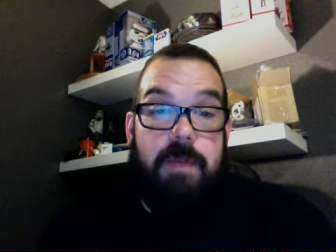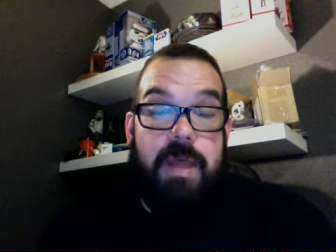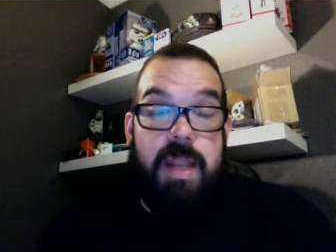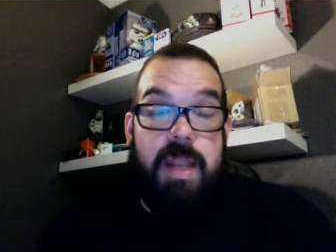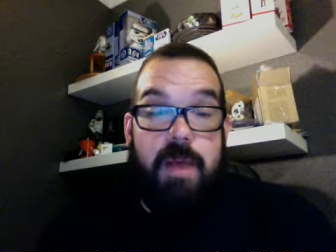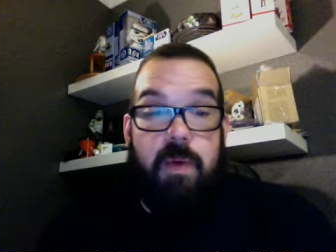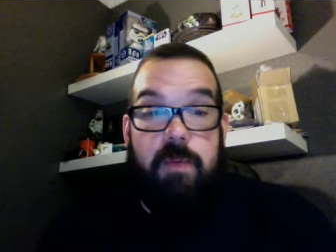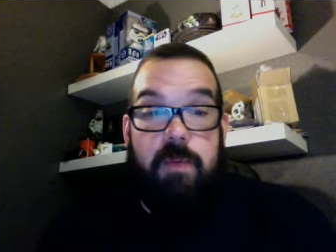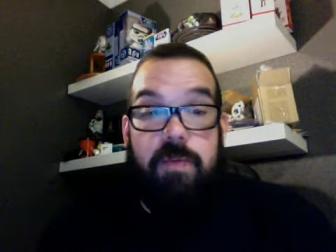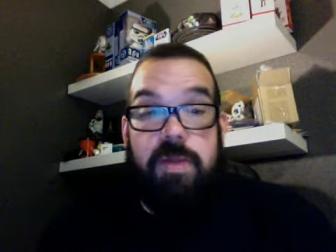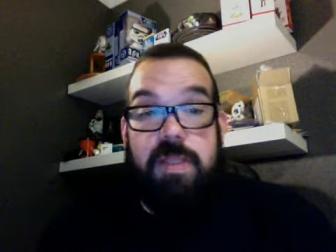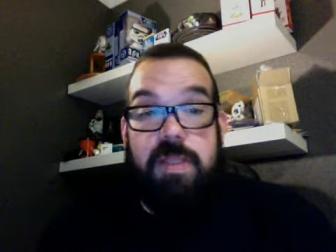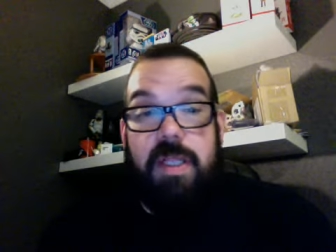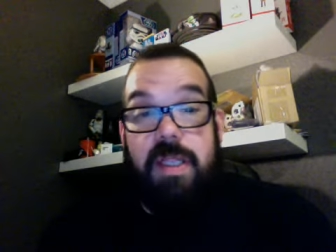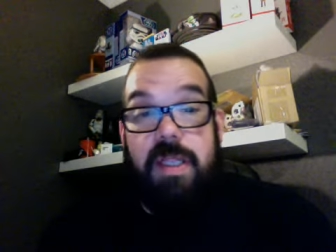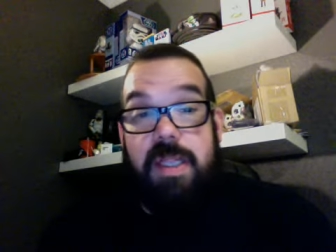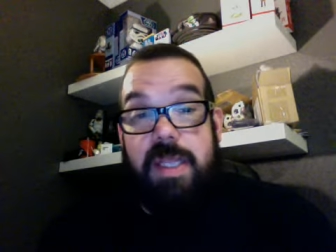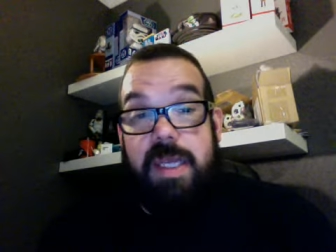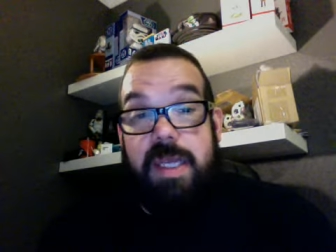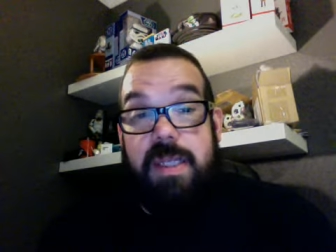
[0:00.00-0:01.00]
and I will put the
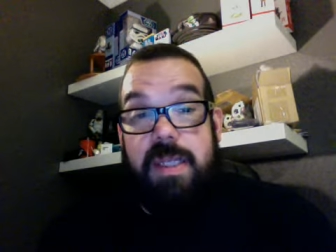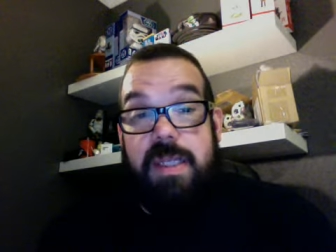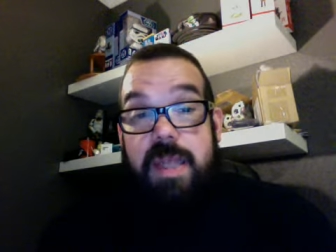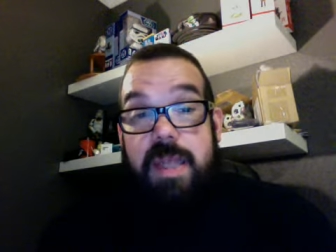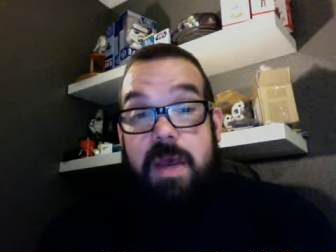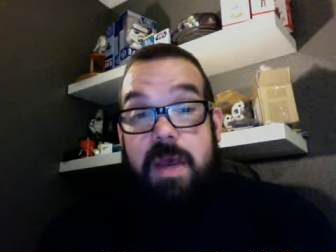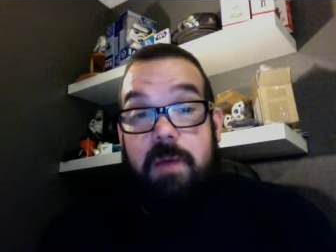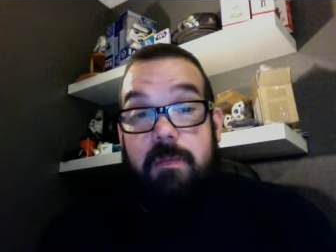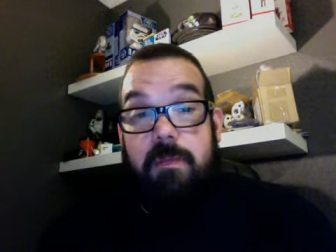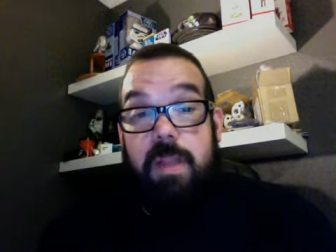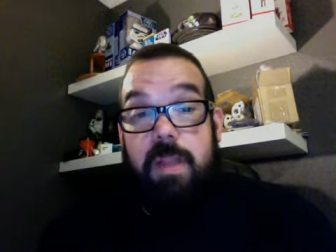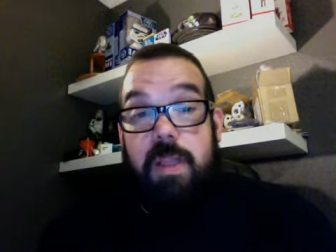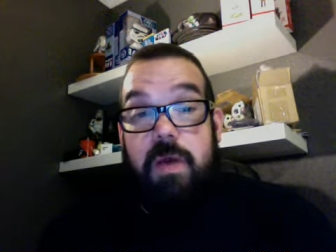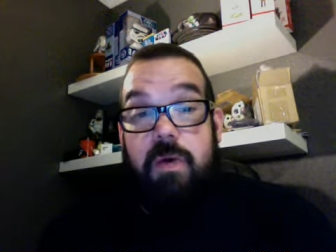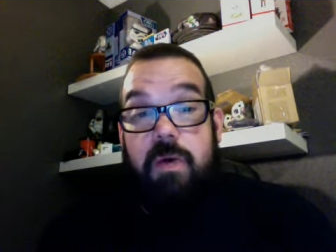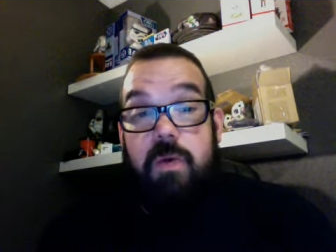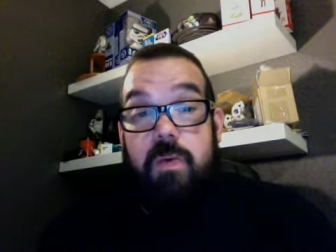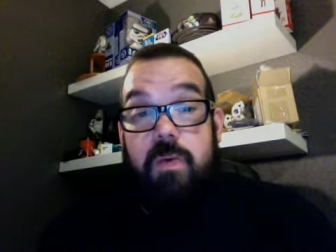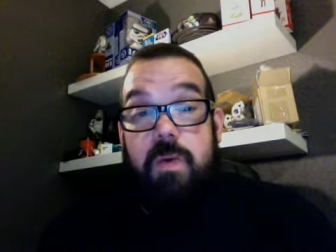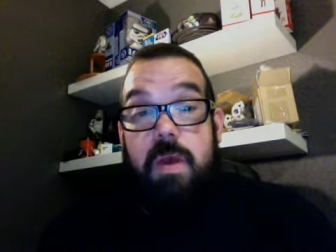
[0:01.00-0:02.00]
link down
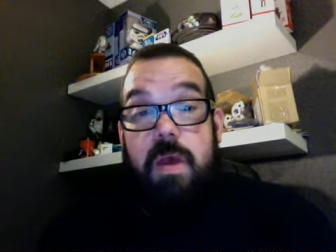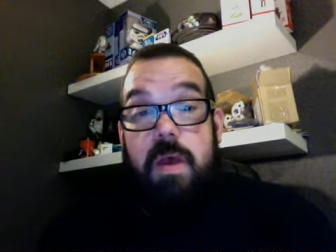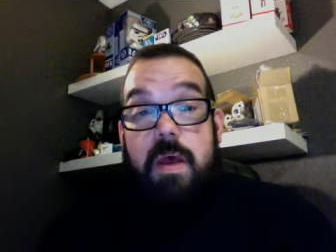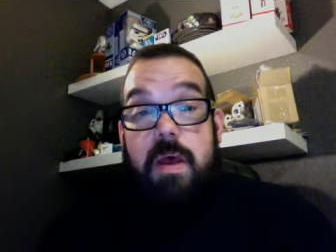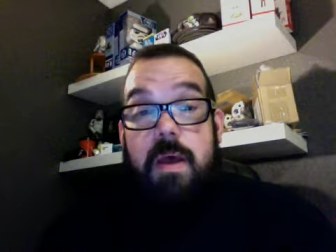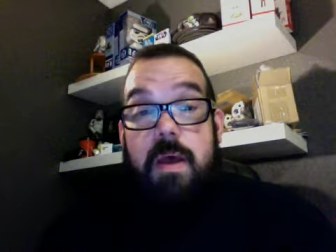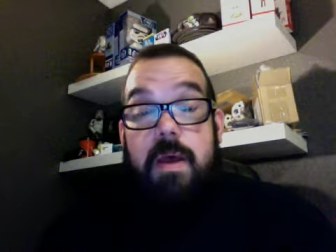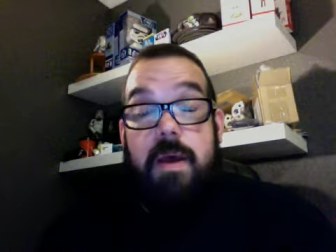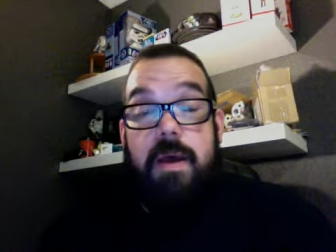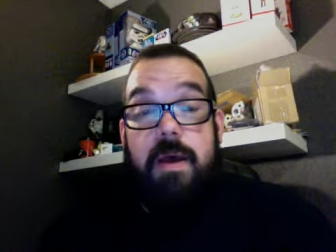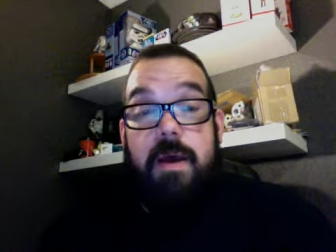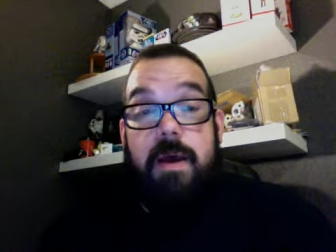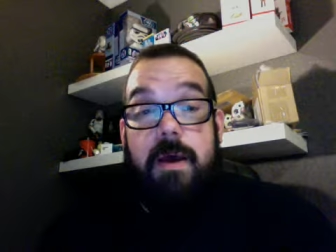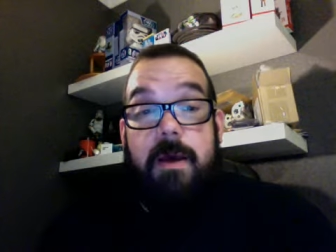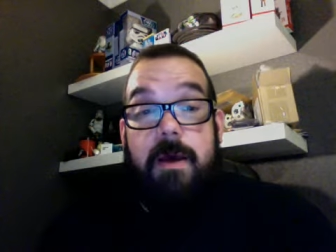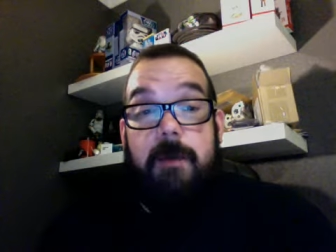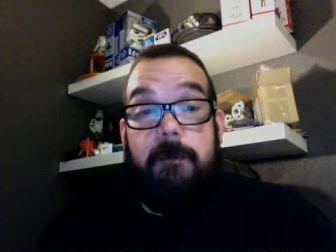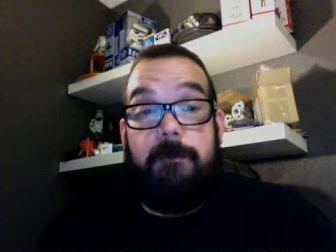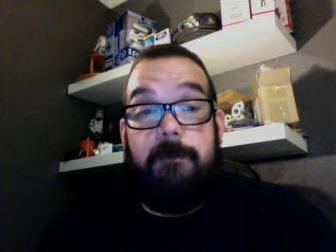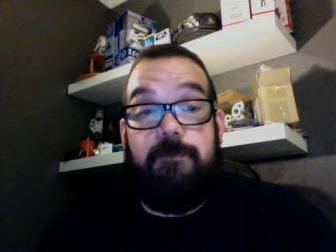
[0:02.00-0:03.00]
below.
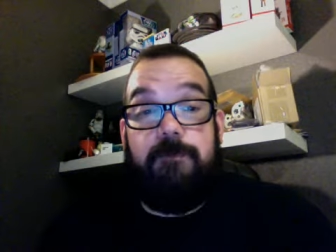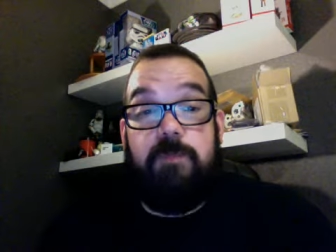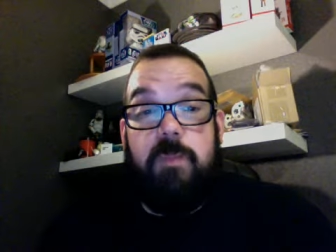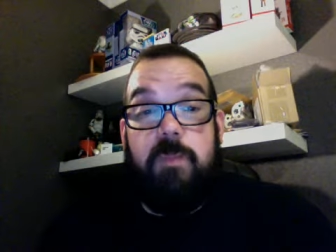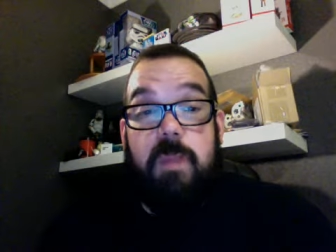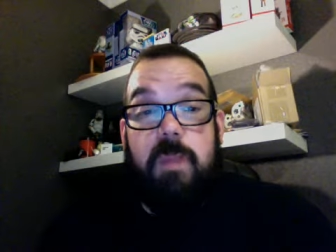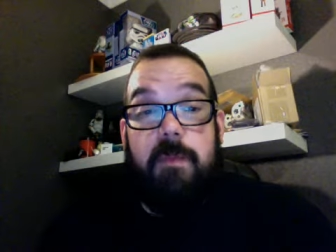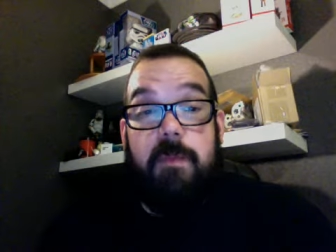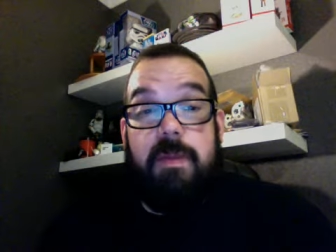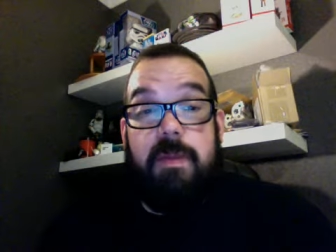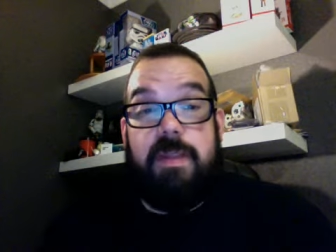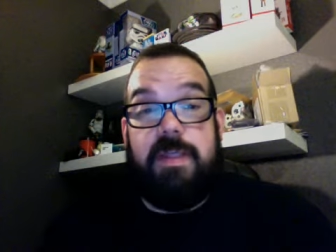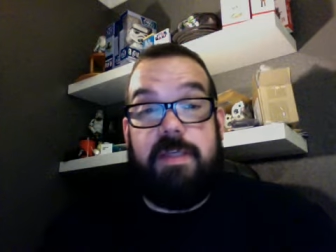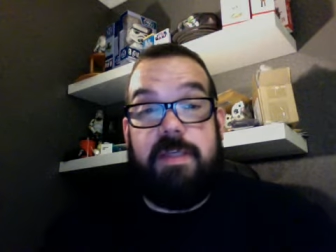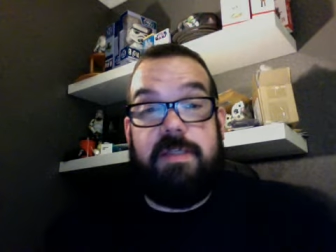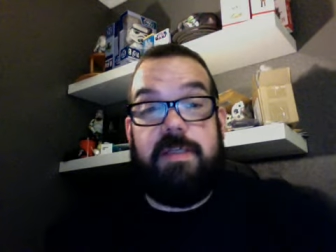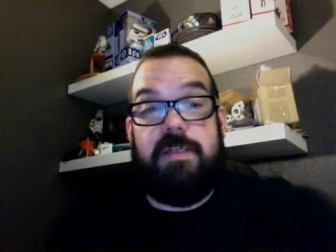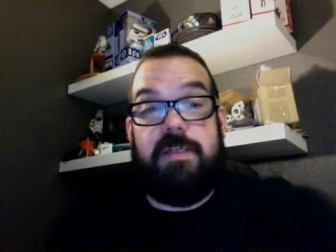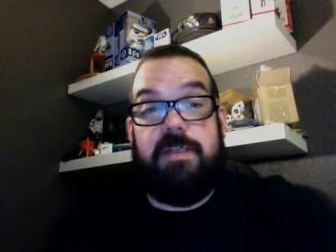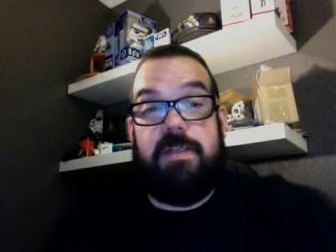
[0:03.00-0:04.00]
Um, but this
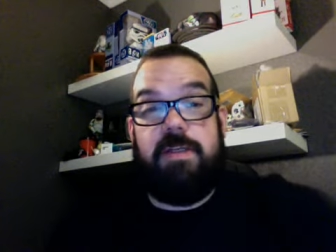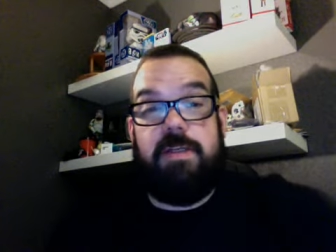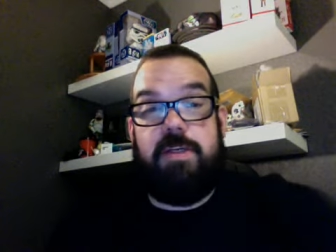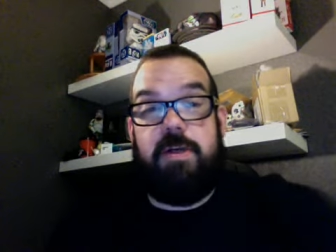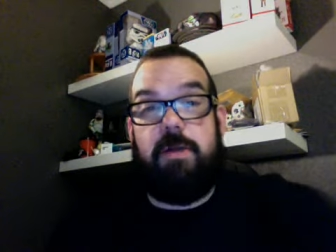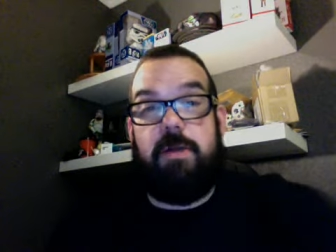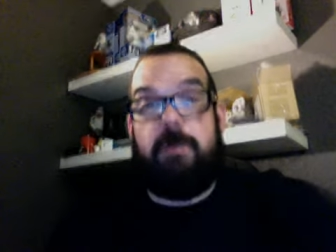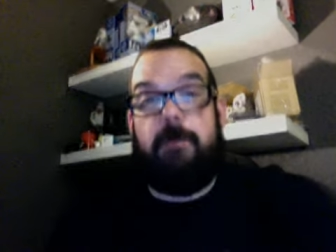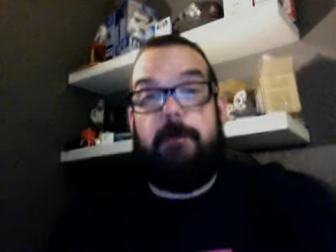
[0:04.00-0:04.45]
is the shirt.